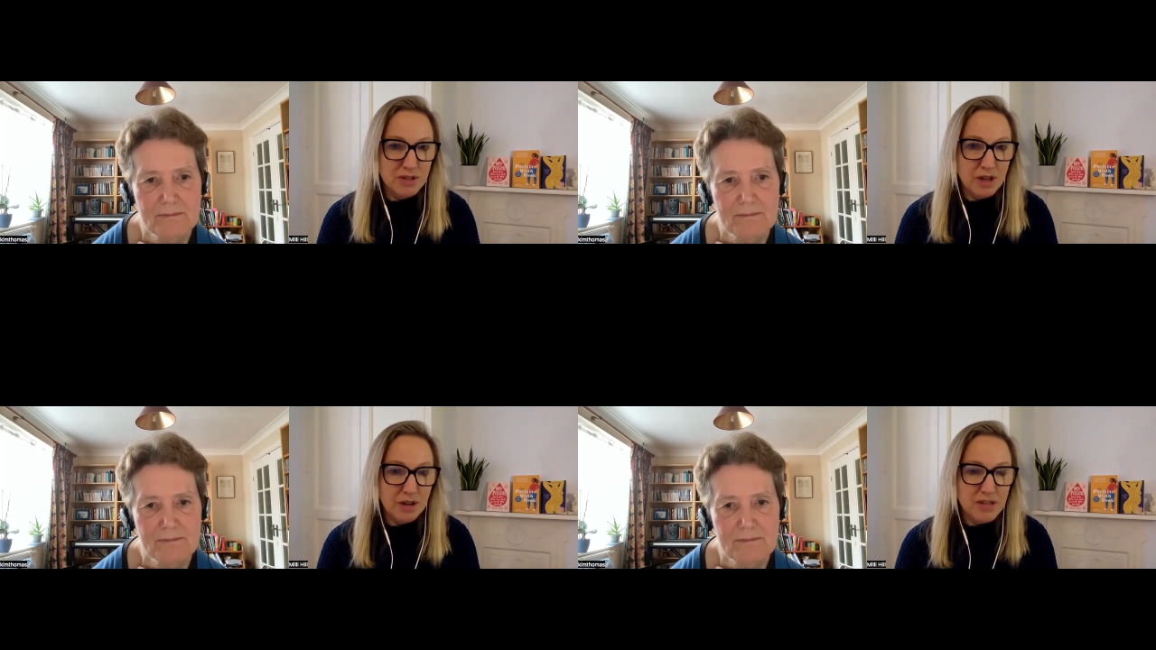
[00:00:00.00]

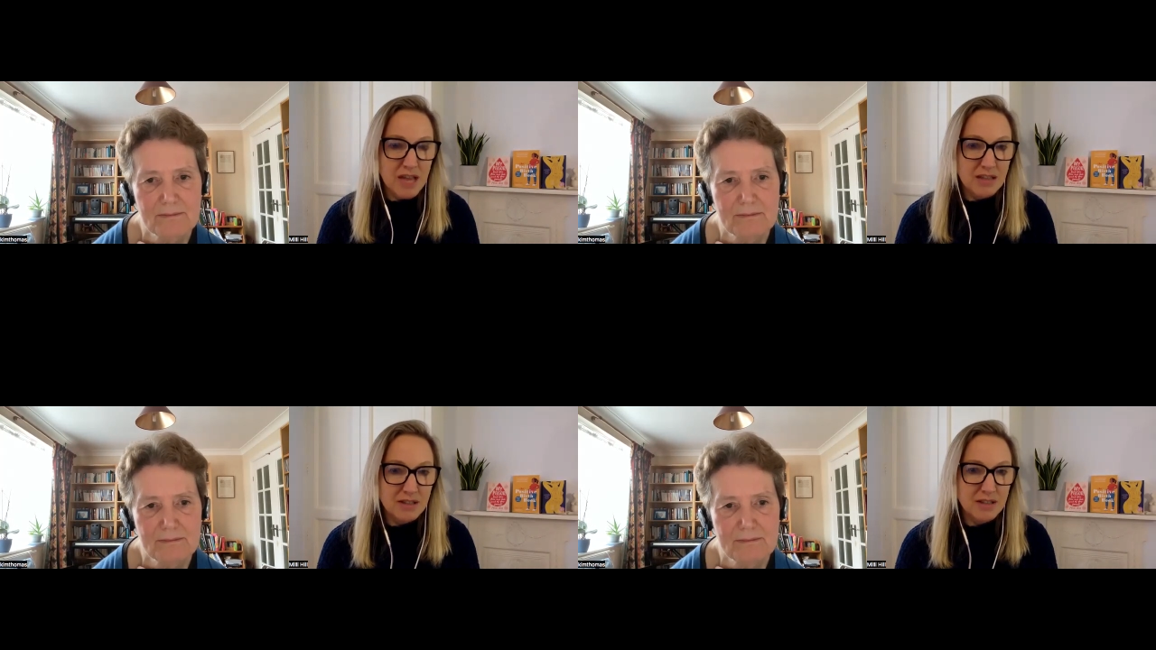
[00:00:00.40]
Speaker 1: you know,
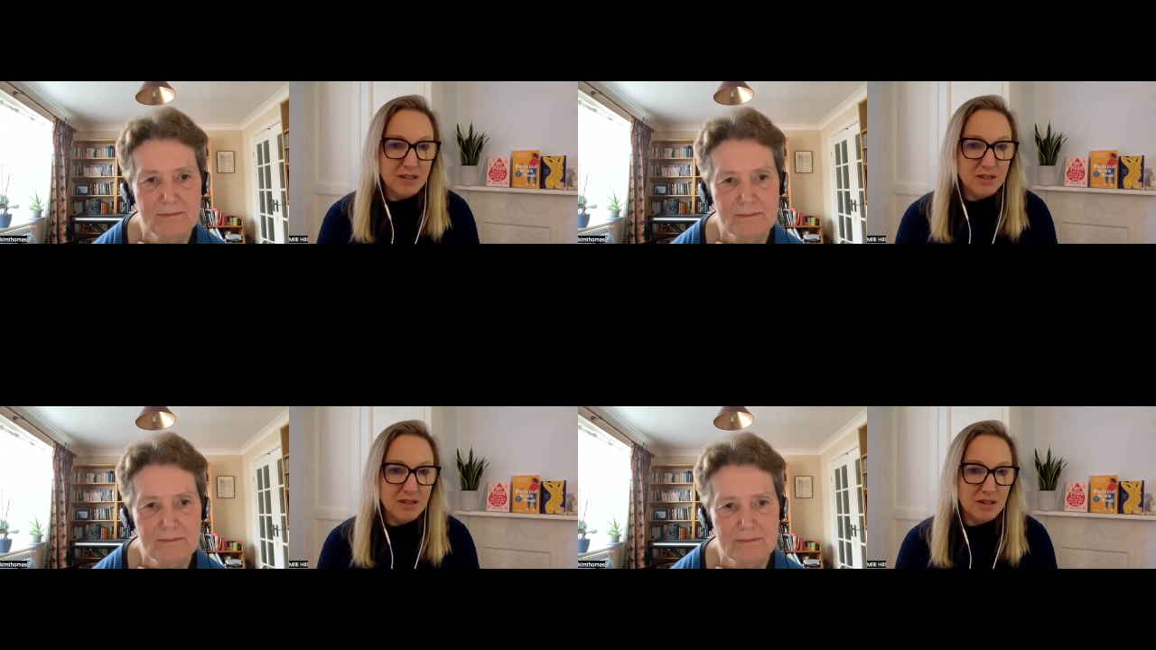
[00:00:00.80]

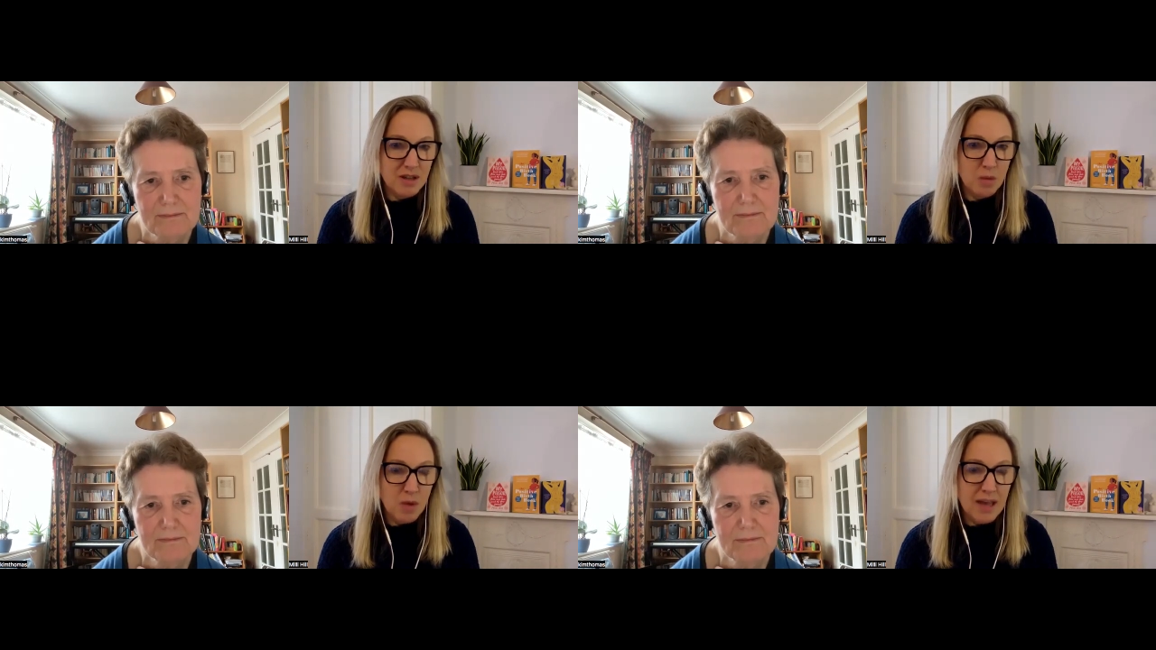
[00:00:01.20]
tenderness
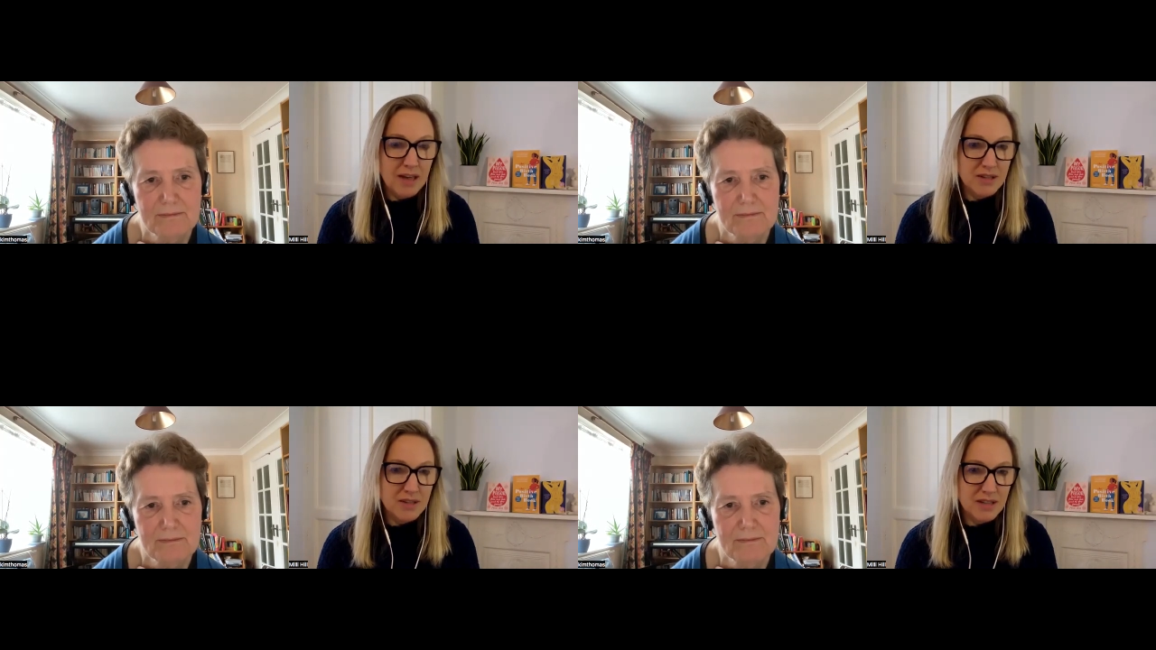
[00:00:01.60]
and
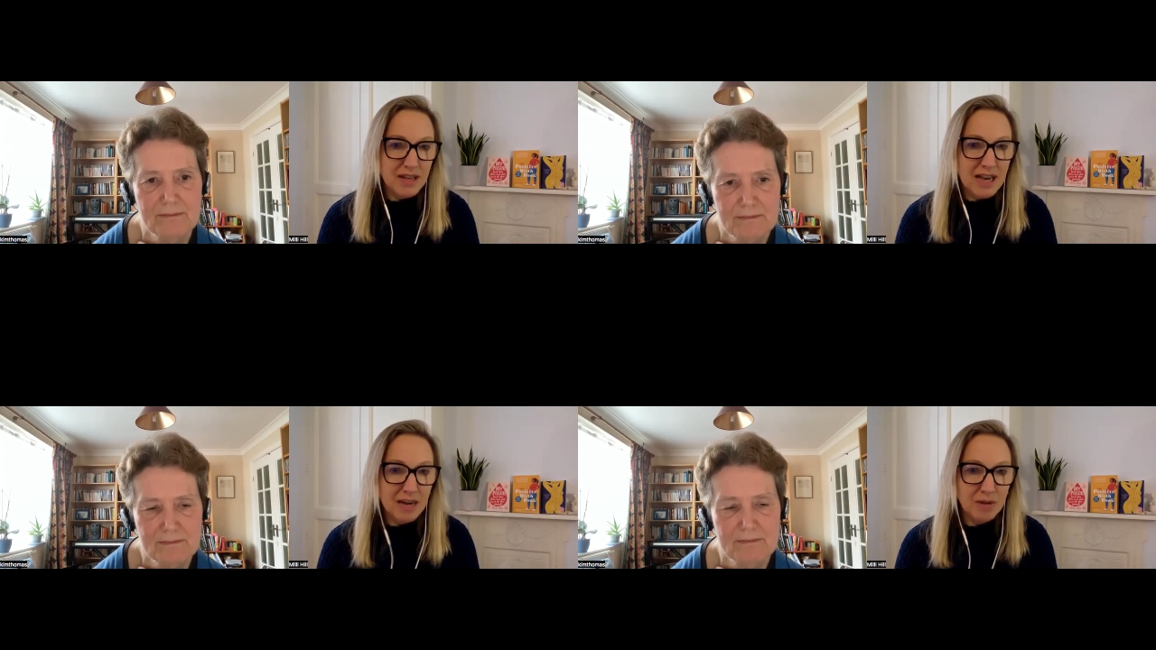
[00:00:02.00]
awareness and
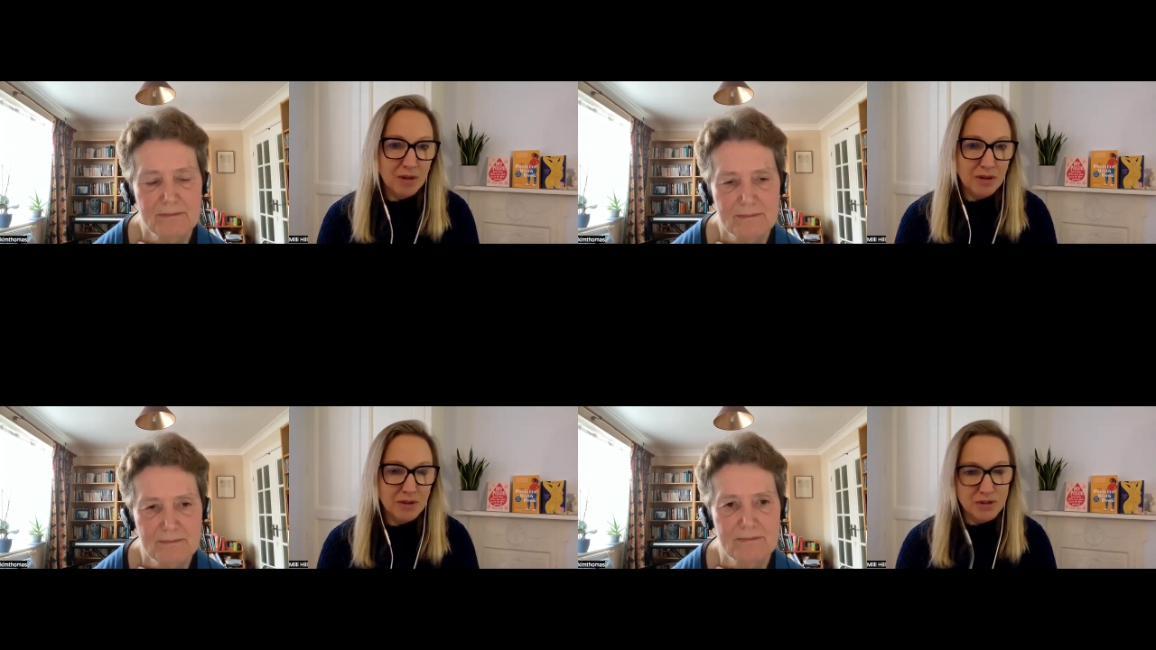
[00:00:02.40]
care
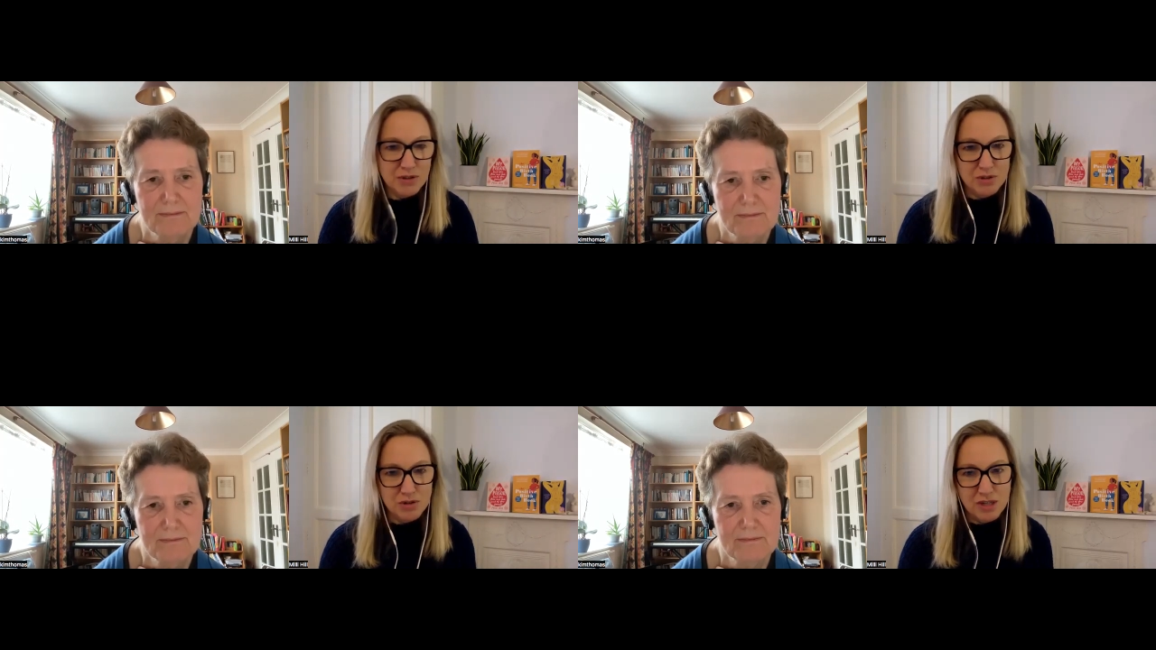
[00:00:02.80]
rather than
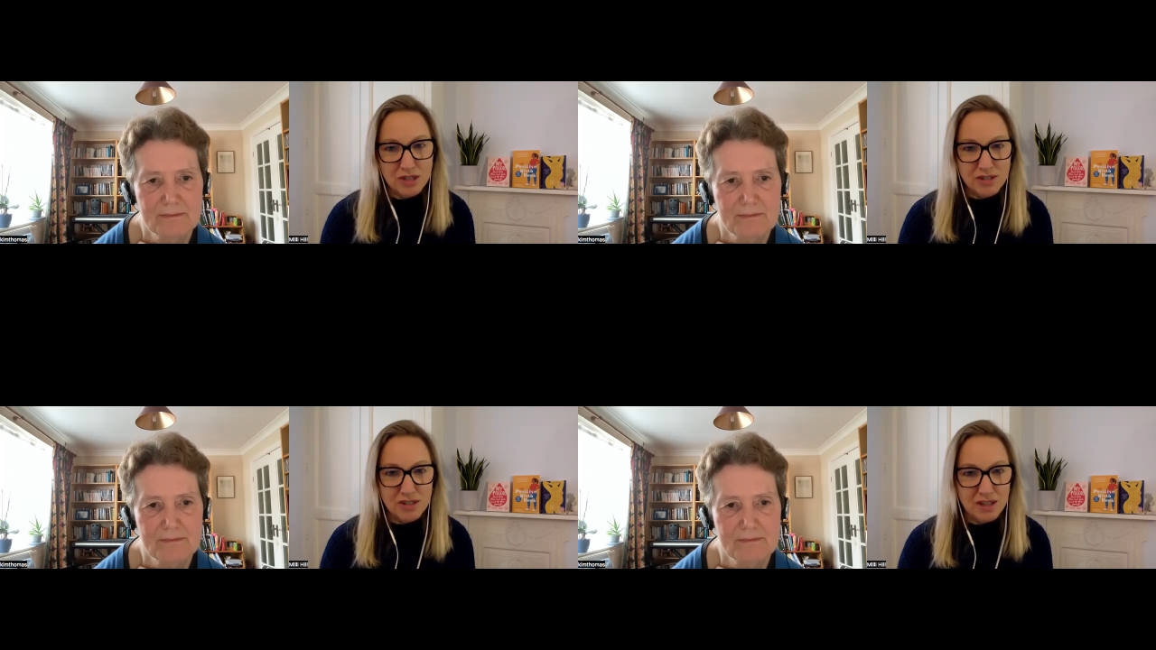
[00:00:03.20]
sort of
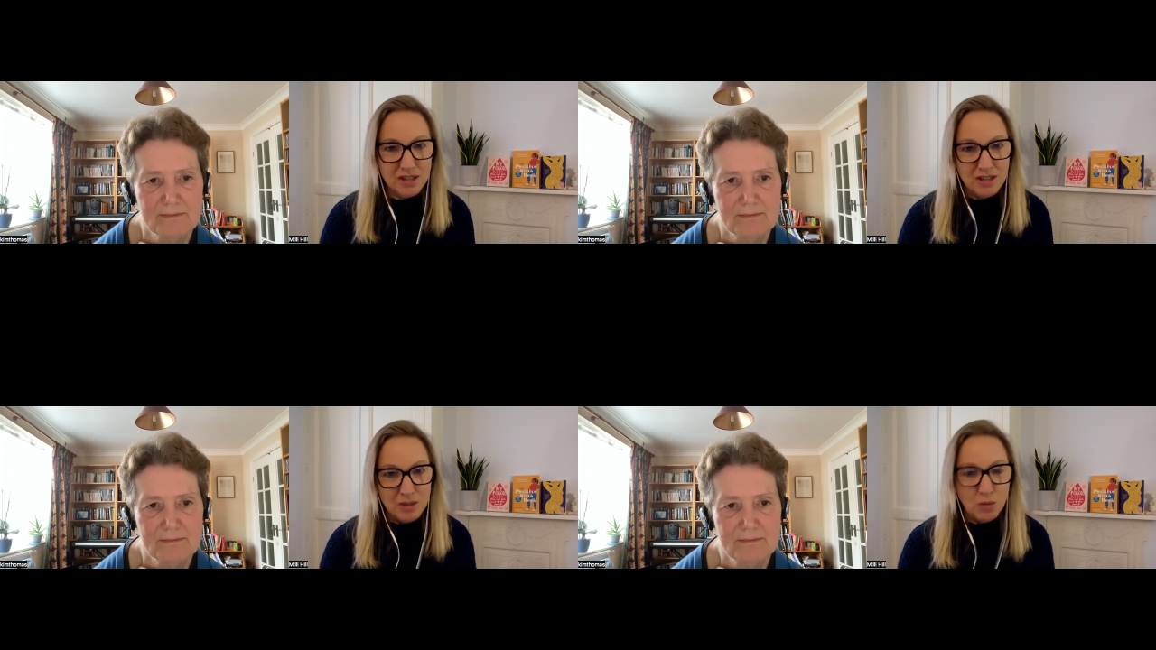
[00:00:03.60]
trying to